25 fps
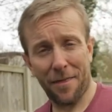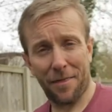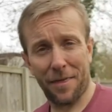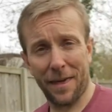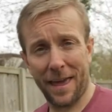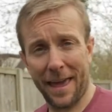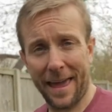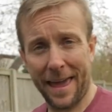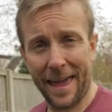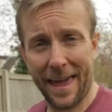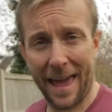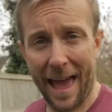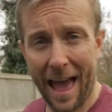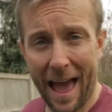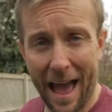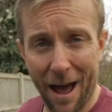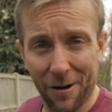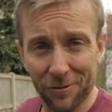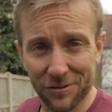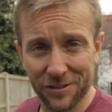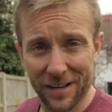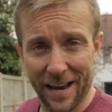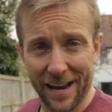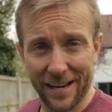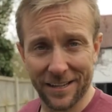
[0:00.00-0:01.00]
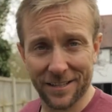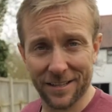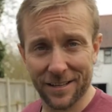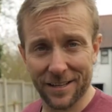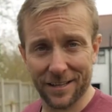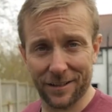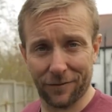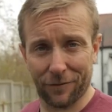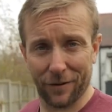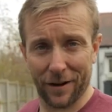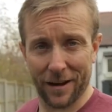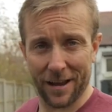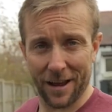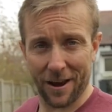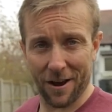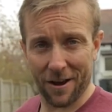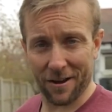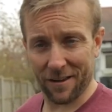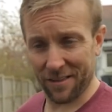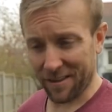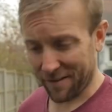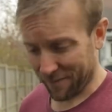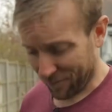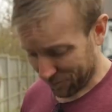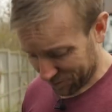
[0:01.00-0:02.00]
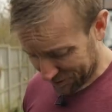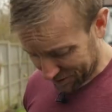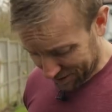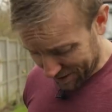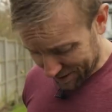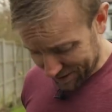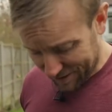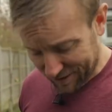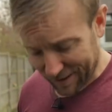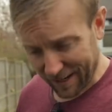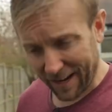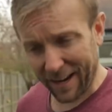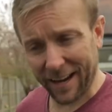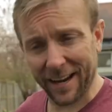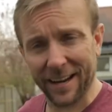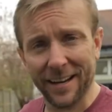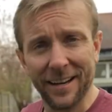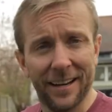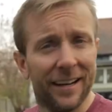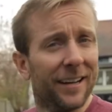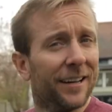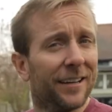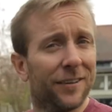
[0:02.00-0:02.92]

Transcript: the outtakes of this video and they've also seen